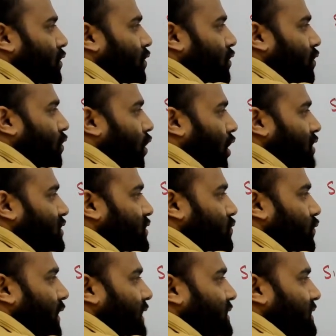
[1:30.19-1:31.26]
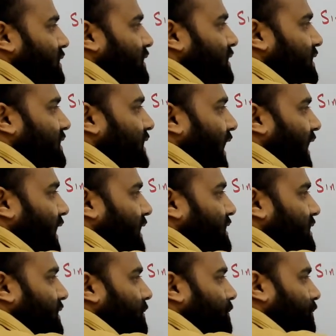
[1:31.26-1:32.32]
cos 2x sin
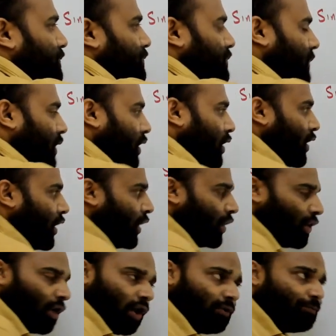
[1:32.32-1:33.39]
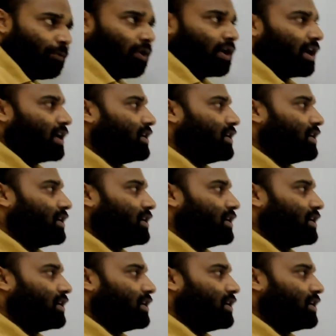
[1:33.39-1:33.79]
x. Don't forget,